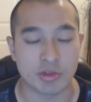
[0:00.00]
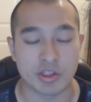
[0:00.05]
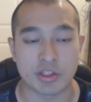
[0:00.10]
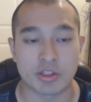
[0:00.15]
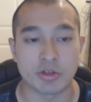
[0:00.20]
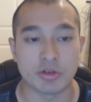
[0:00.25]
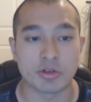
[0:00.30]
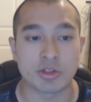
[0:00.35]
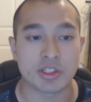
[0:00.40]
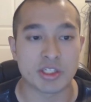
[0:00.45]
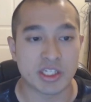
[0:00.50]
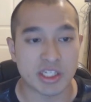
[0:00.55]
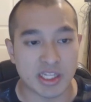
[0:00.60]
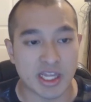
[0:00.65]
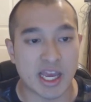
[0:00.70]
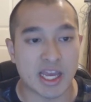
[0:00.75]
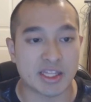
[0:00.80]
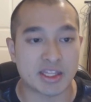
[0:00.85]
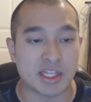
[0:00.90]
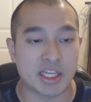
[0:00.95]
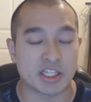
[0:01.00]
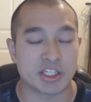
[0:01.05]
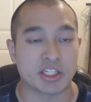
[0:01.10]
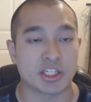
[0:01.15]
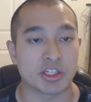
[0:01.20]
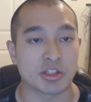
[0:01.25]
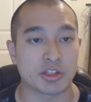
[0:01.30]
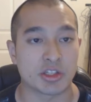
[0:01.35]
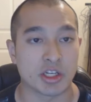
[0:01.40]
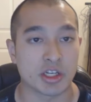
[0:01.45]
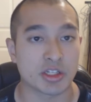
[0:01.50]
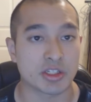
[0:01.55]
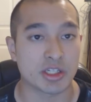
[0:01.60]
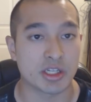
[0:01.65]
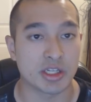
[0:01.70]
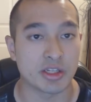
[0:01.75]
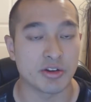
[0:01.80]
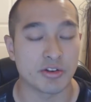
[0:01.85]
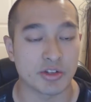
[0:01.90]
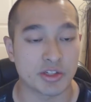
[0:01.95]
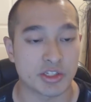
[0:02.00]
We do see that she does